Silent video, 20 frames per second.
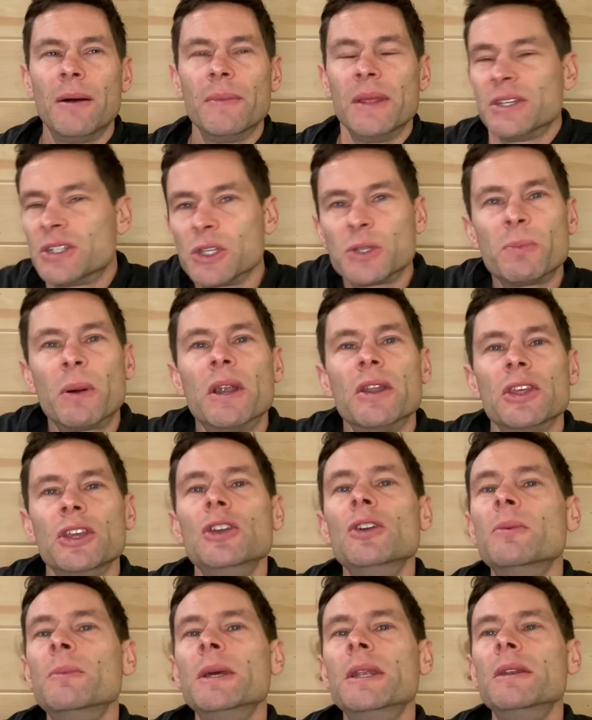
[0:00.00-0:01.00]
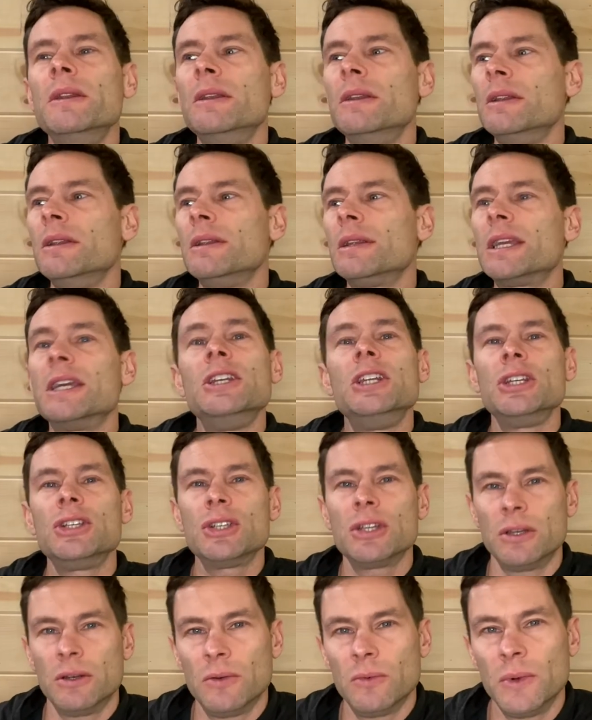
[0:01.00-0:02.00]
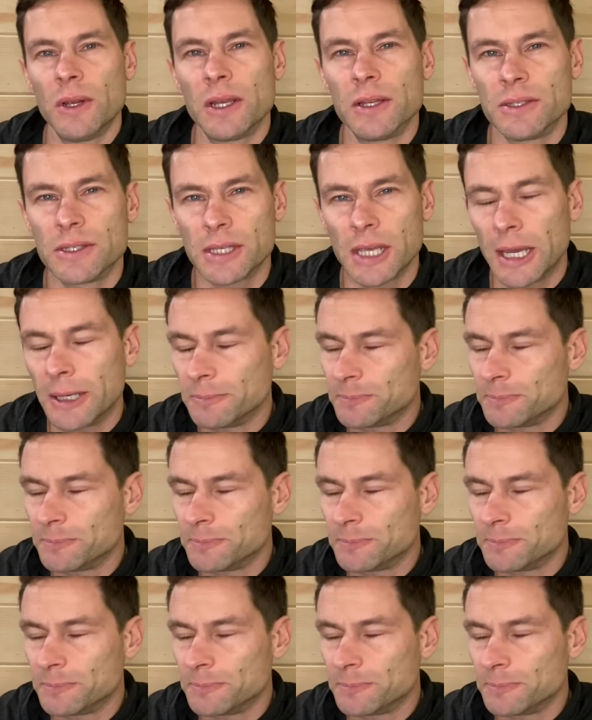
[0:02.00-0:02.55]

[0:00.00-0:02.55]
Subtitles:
just part of the human condition, we could say.